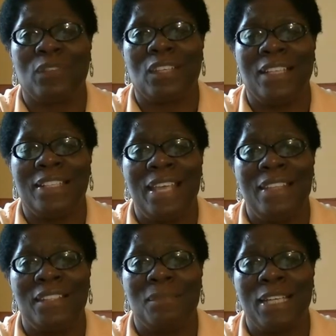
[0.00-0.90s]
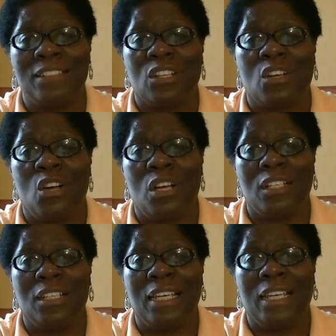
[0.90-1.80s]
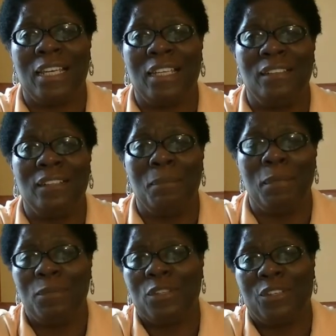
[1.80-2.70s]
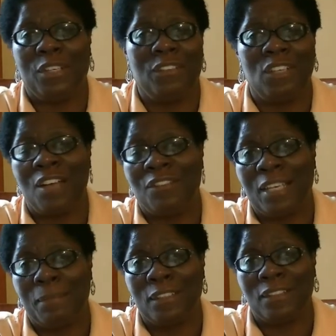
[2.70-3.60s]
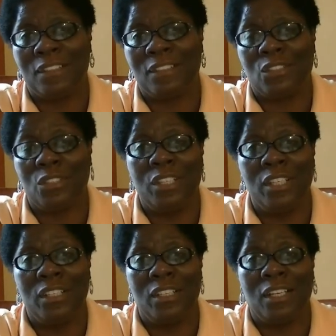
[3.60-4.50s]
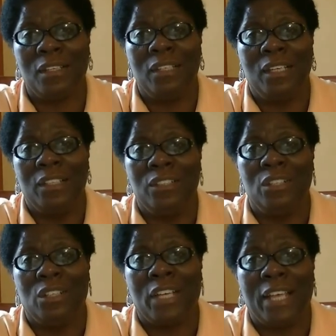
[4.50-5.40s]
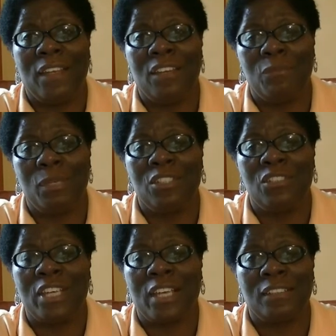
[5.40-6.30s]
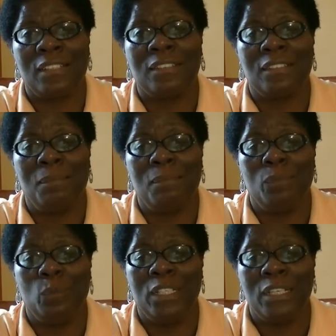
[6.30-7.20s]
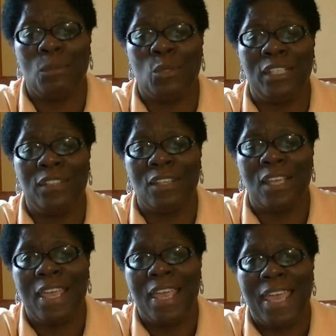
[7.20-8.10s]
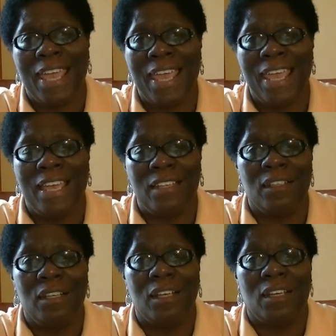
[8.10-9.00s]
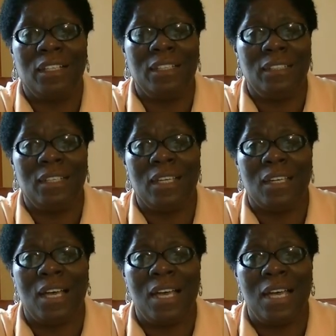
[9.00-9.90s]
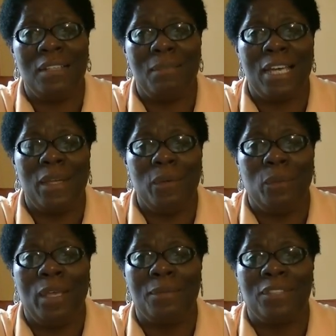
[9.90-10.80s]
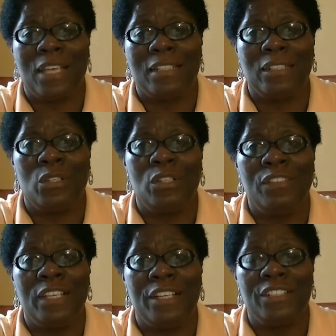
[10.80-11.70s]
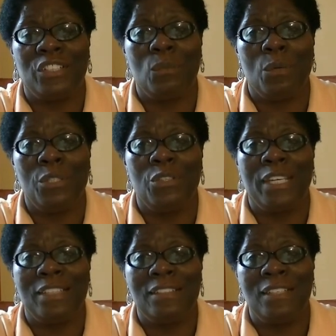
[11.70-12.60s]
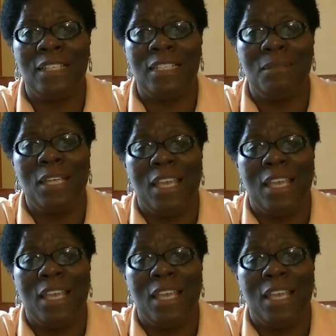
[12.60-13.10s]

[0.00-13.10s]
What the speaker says: attend this mindset call, and people that are even offline businesses. So you can look at that information, check us out some weekday mornings, and click the link on my website to go over there and see what we're doing as a team.